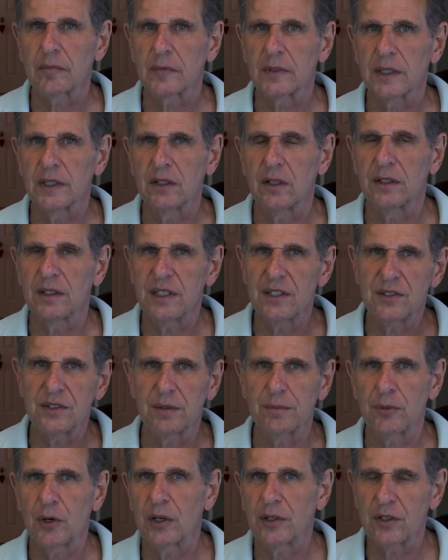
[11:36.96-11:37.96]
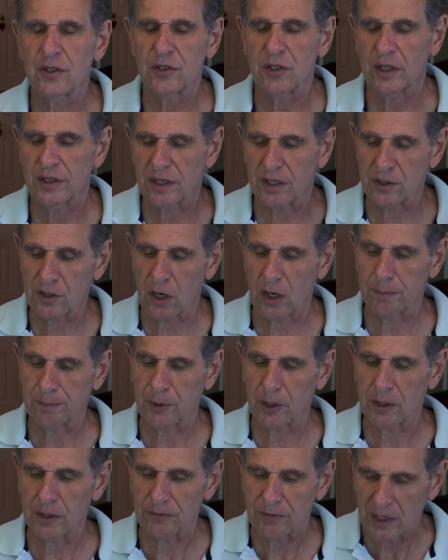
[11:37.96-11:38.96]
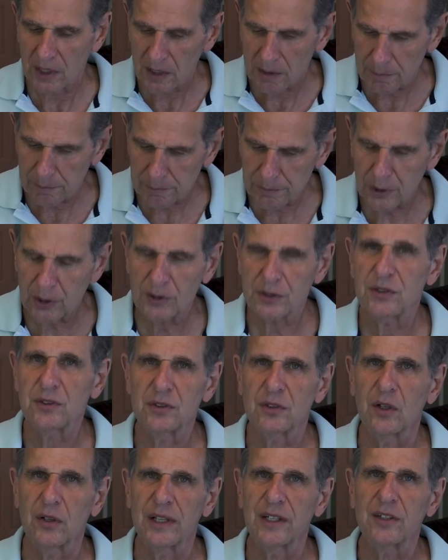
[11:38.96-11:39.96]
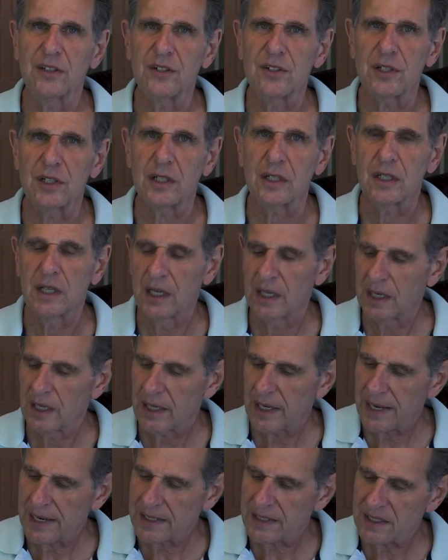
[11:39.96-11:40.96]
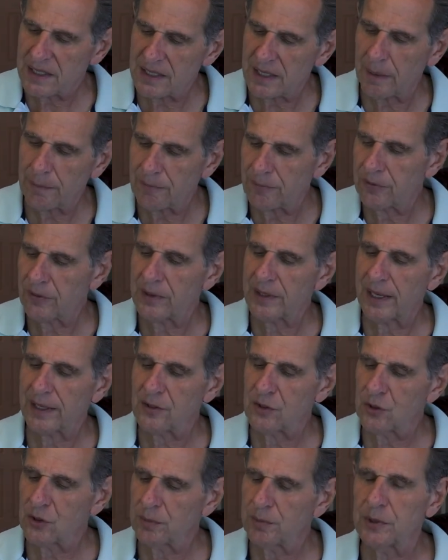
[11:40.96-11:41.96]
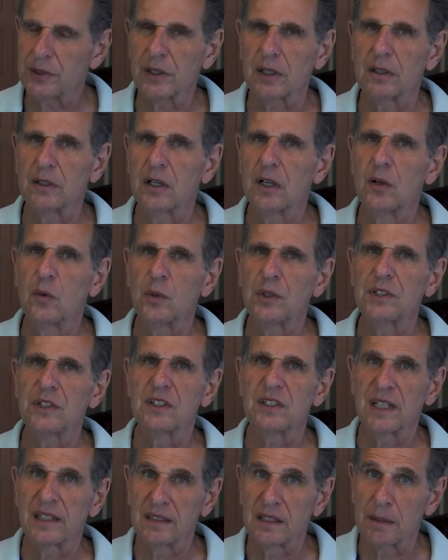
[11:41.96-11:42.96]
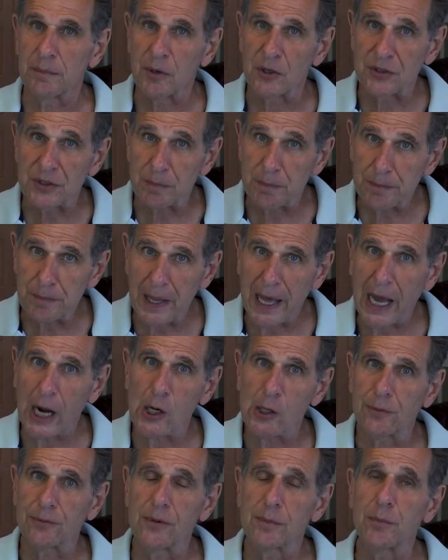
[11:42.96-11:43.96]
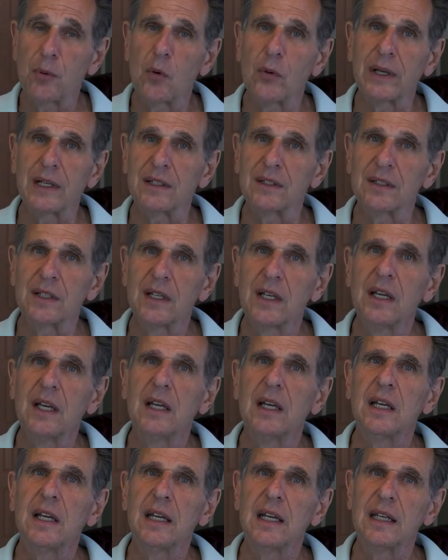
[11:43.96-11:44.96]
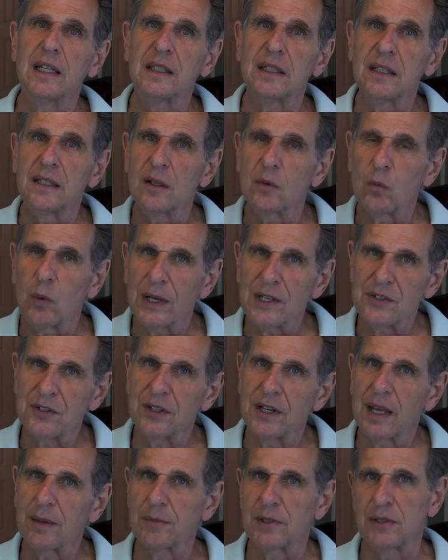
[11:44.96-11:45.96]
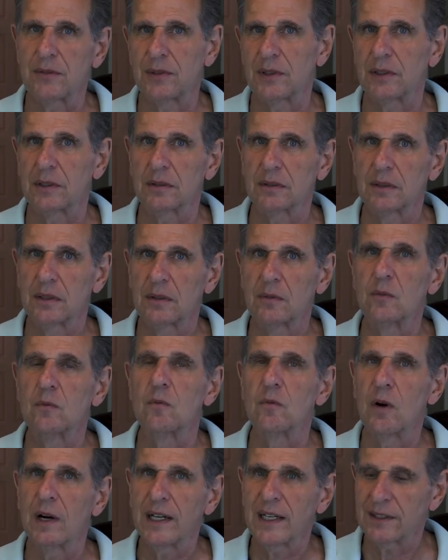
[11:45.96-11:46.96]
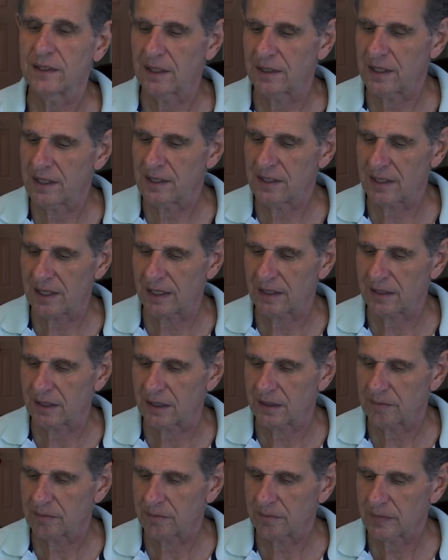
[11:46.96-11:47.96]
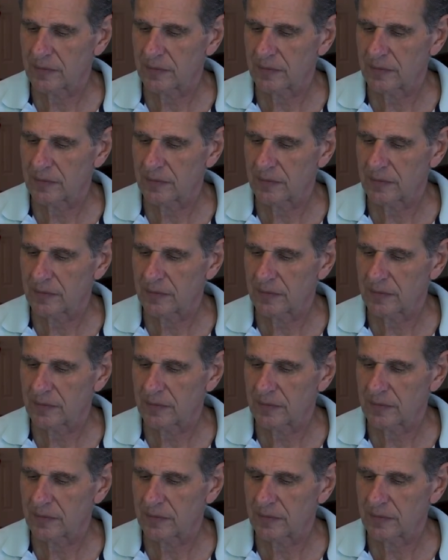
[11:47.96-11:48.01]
You know, the eastern part of the chart part of personal energy, except for that Jupiter, which is in the most powerful point in the Western Hemisphere, right at the descendant.